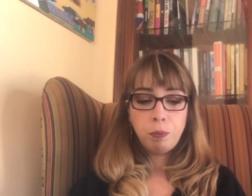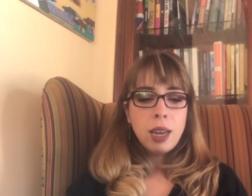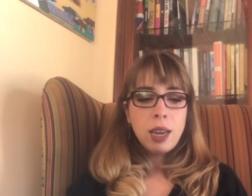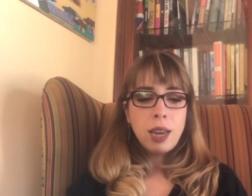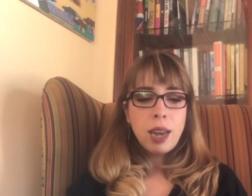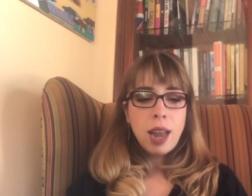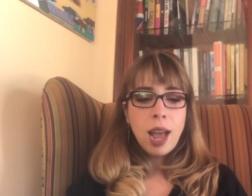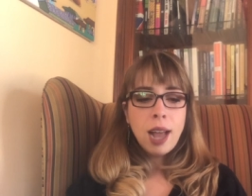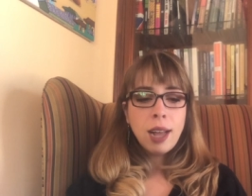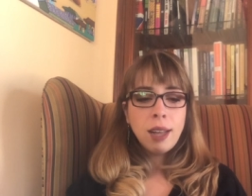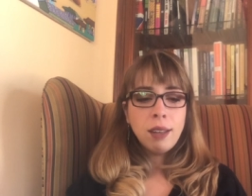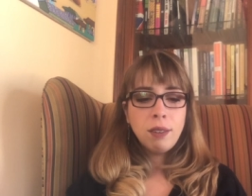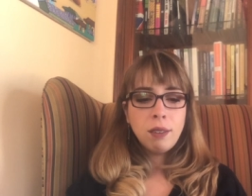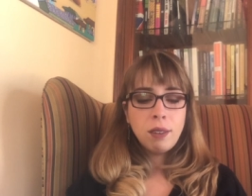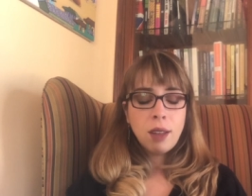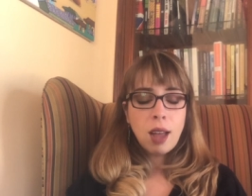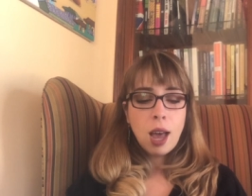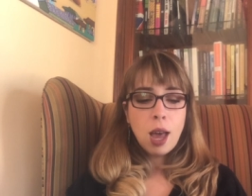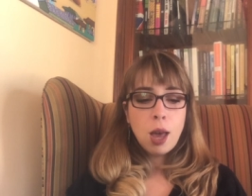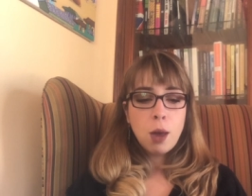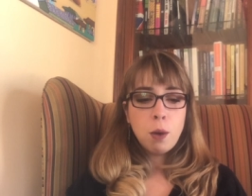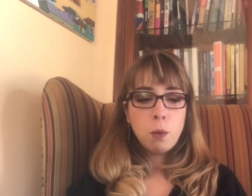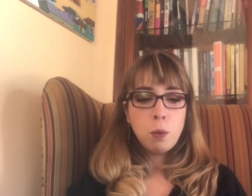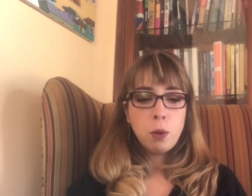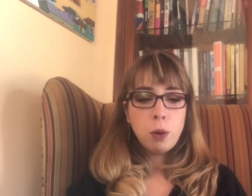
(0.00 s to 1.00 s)
Next,
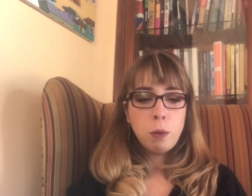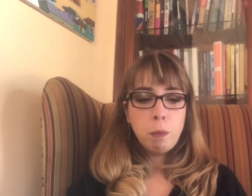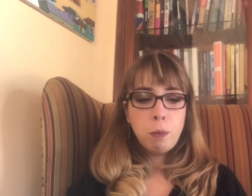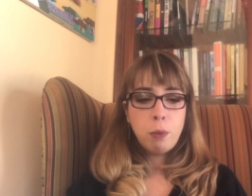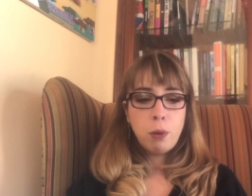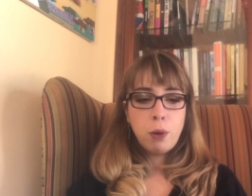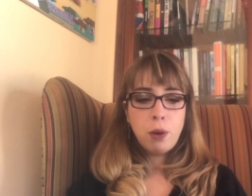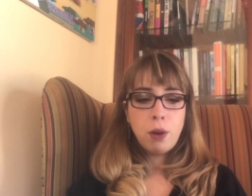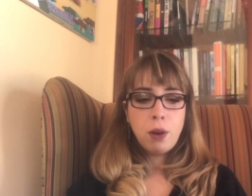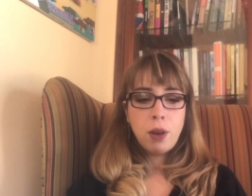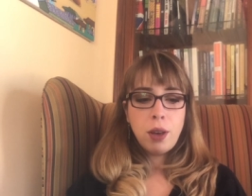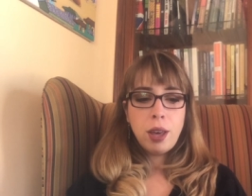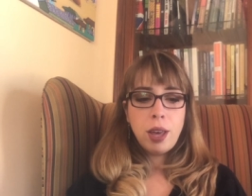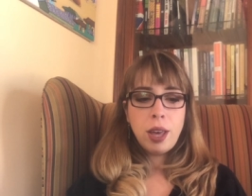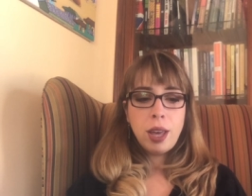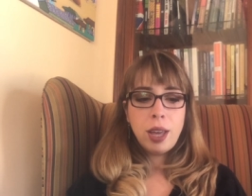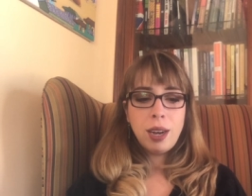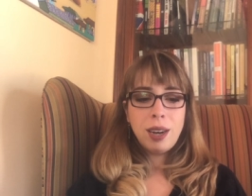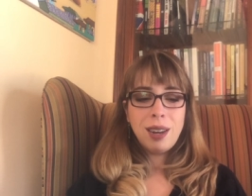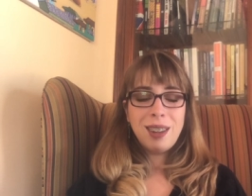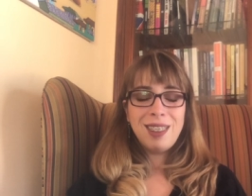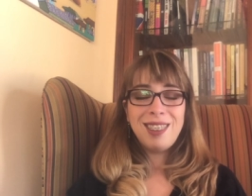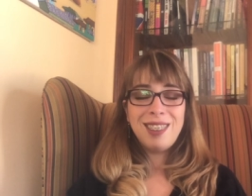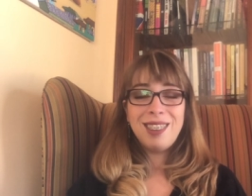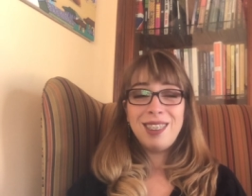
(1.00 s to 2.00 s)
I would put,
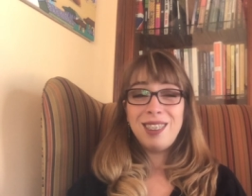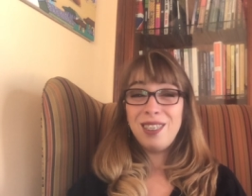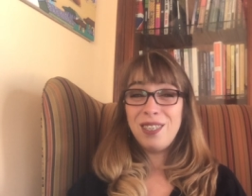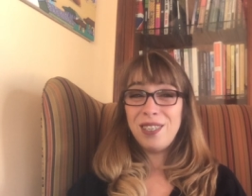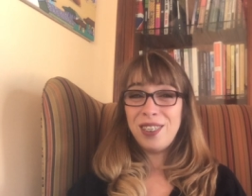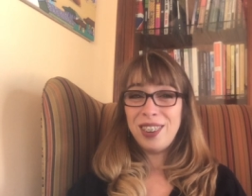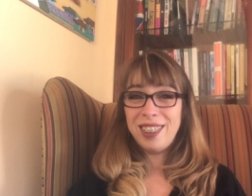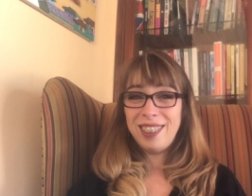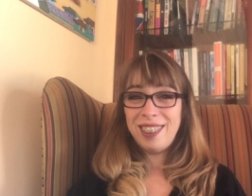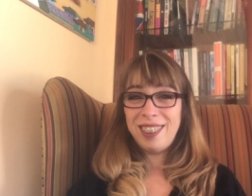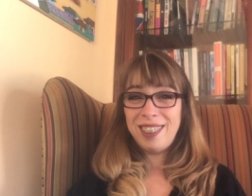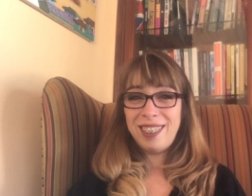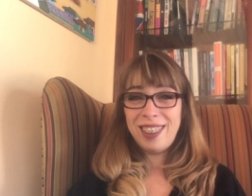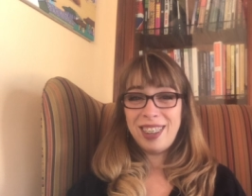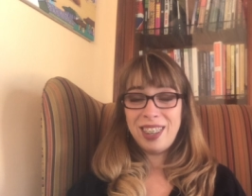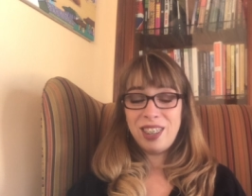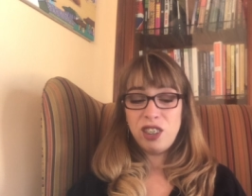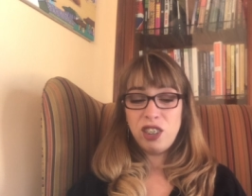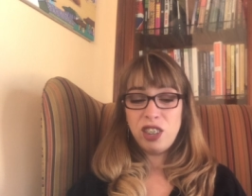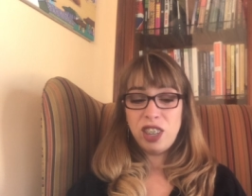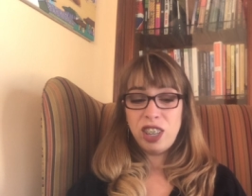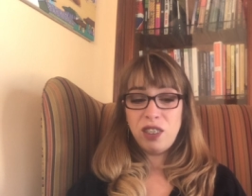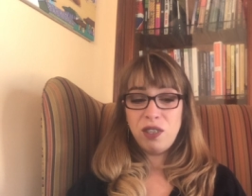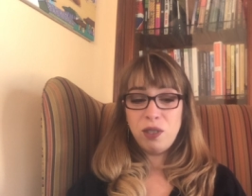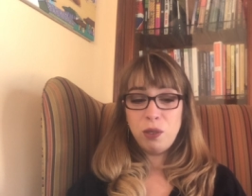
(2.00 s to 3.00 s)
now this is where it starts to get
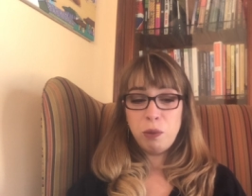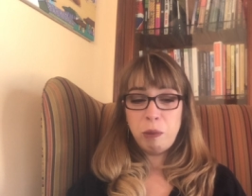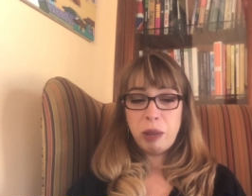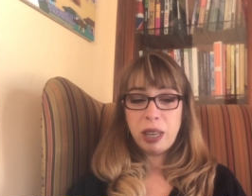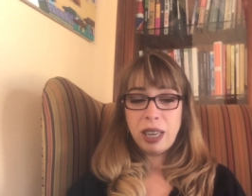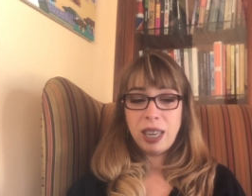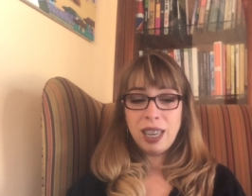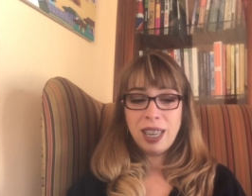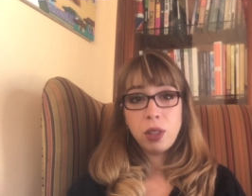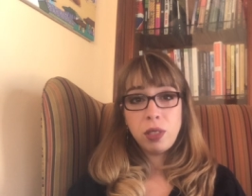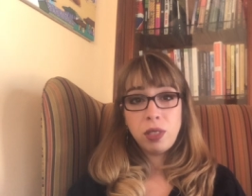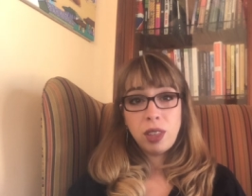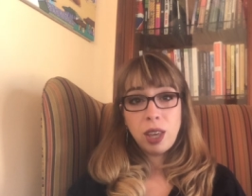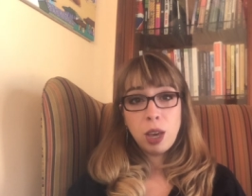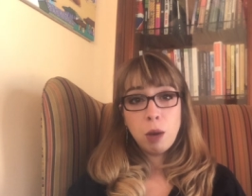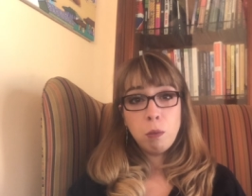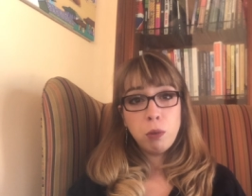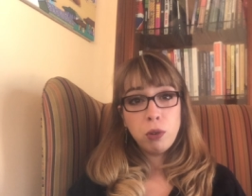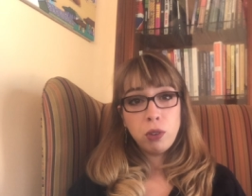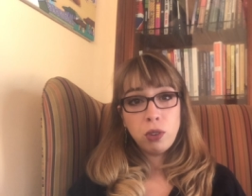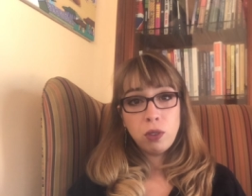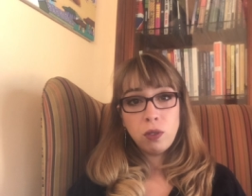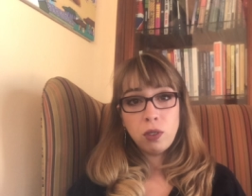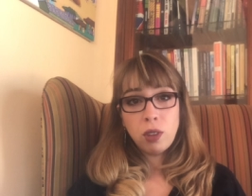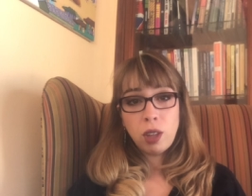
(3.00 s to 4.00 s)
tricky for me, The
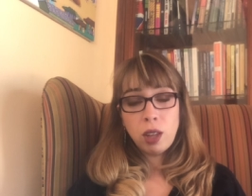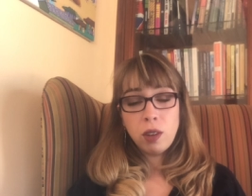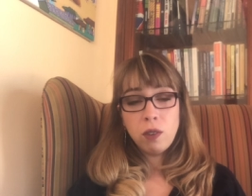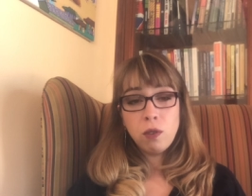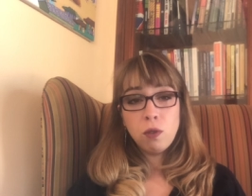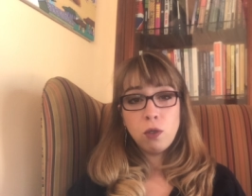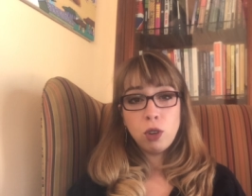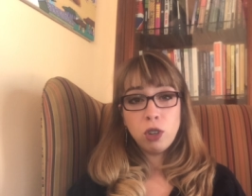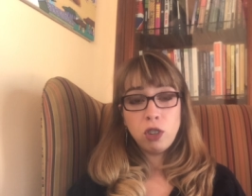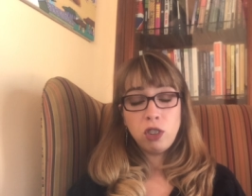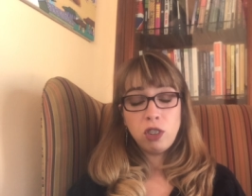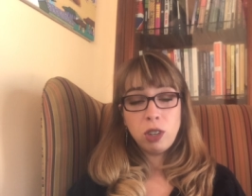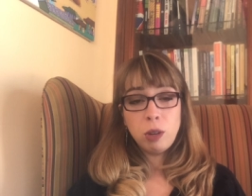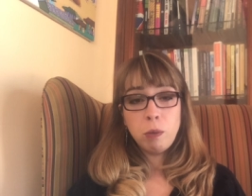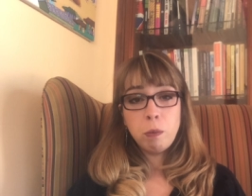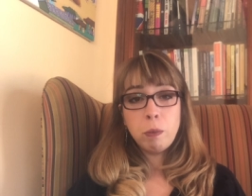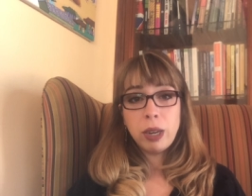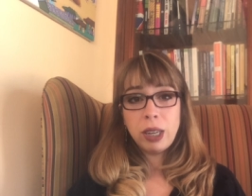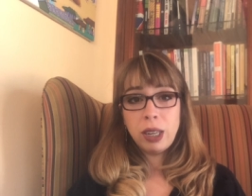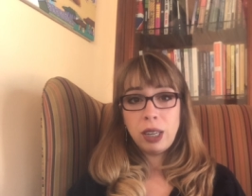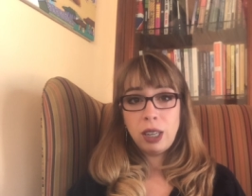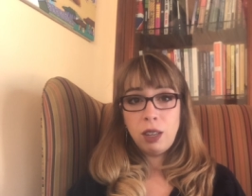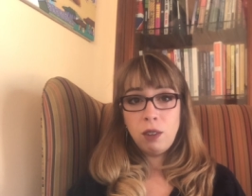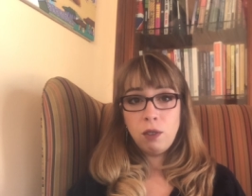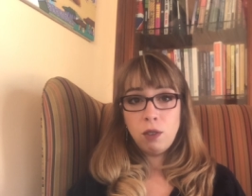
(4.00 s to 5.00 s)
Empress of Salt and Fortune
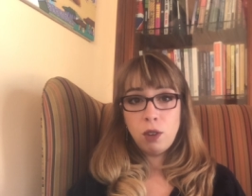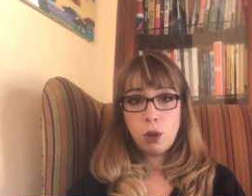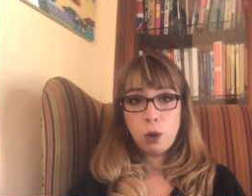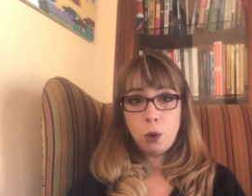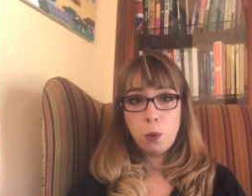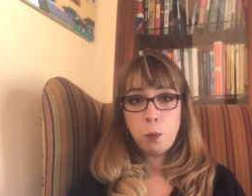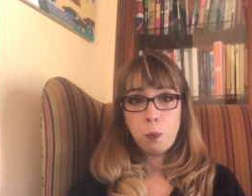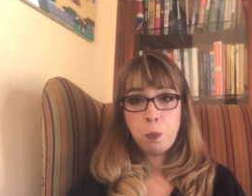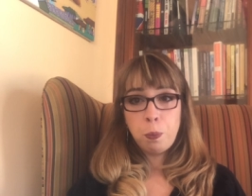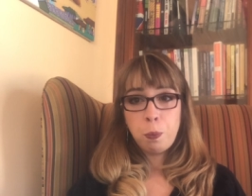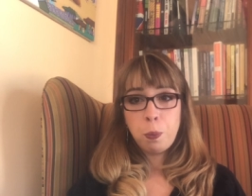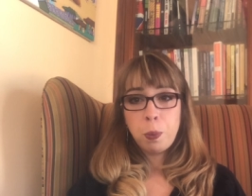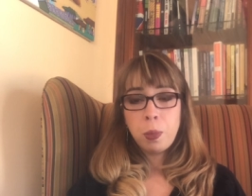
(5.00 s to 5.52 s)
by Nghi Vo.